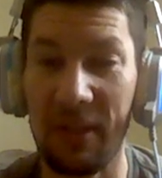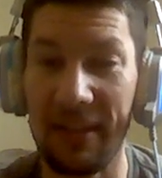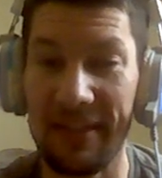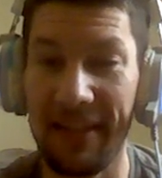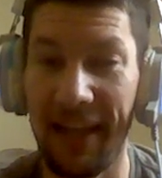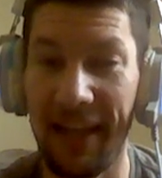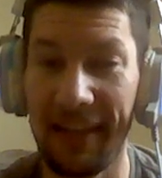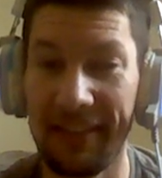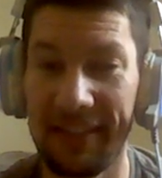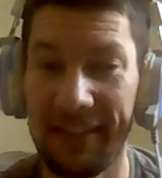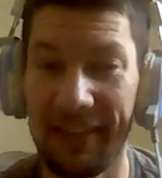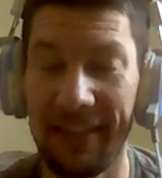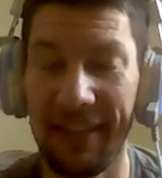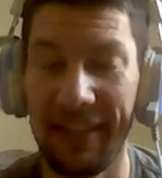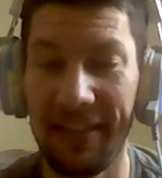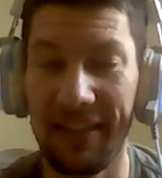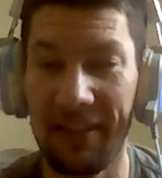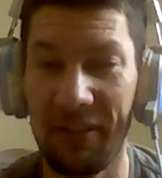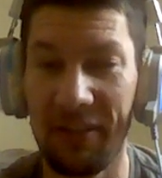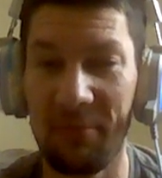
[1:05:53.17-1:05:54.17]
is actually
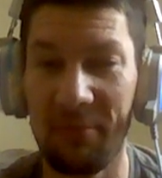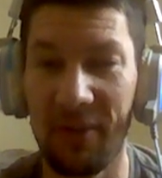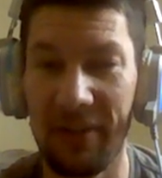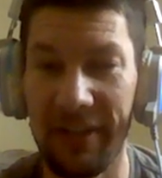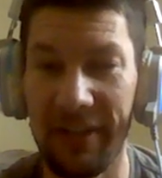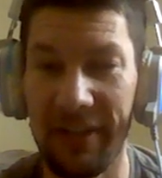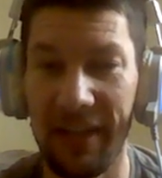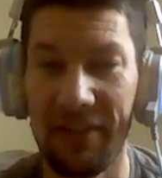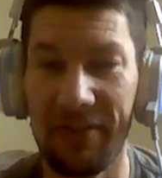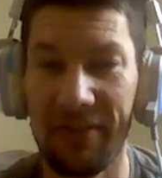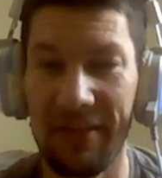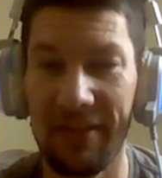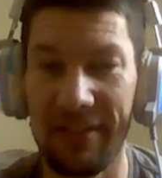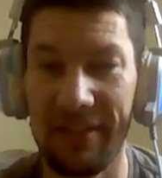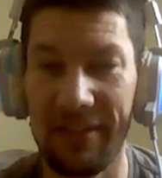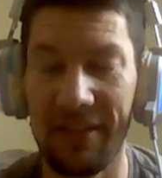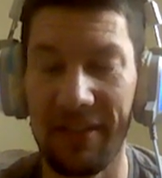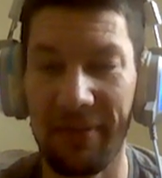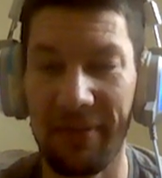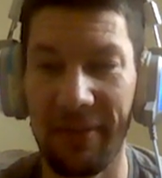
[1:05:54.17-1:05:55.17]
a little more dangerous
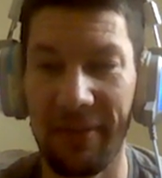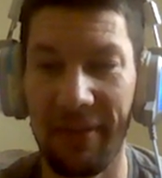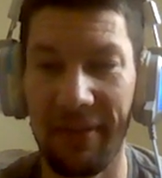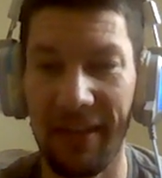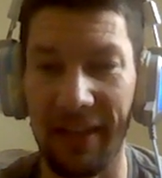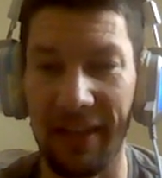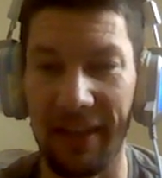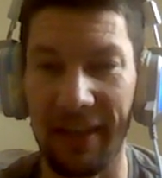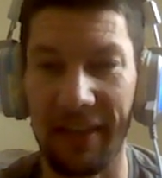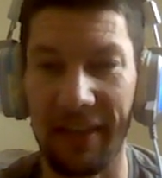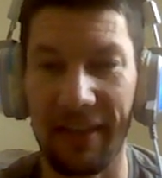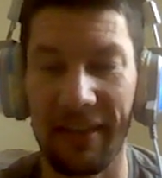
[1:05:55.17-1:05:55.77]
than you would think.